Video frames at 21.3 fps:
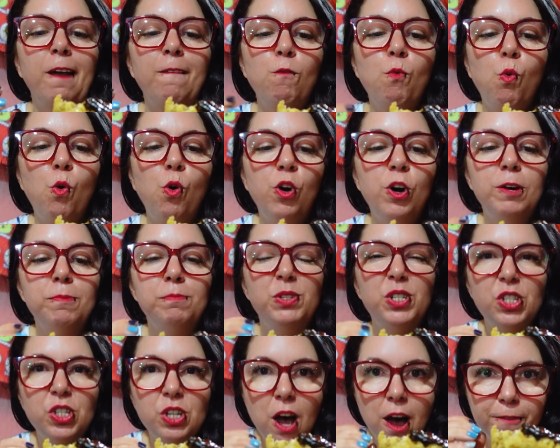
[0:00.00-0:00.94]
Warm,
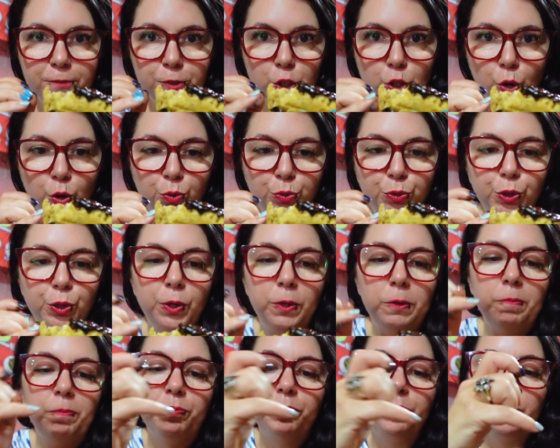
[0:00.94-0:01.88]
soft
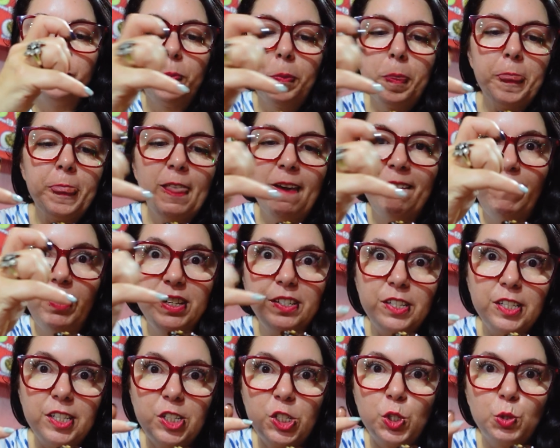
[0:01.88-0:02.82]
tofu.
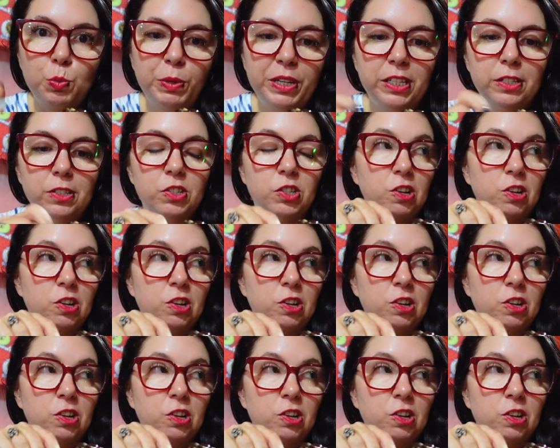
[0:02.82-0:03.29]
This is sweet and